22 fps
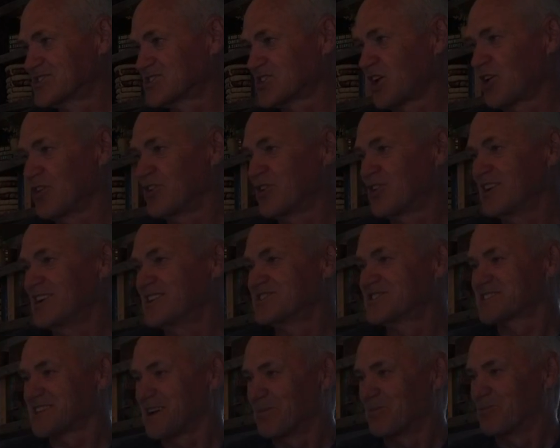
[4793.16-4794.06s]
and so there
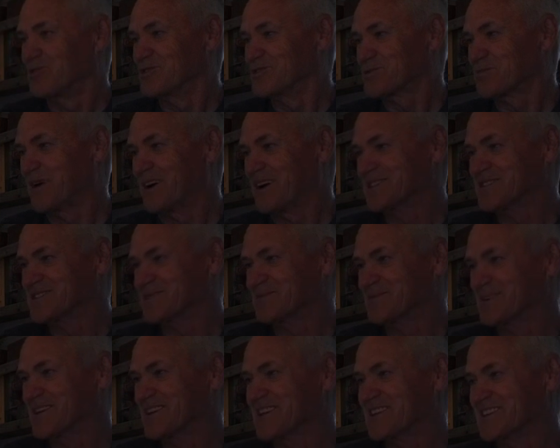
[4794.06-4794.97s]
is some
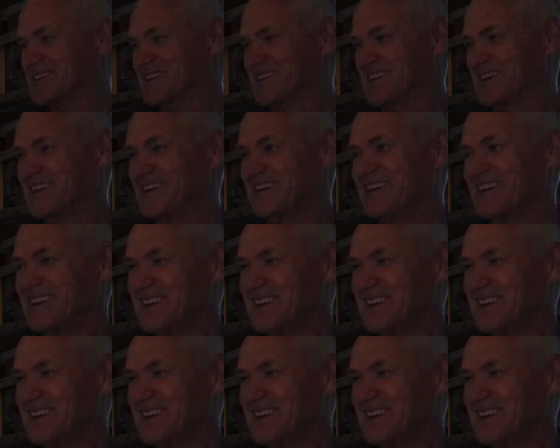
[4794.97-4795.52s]
responsibility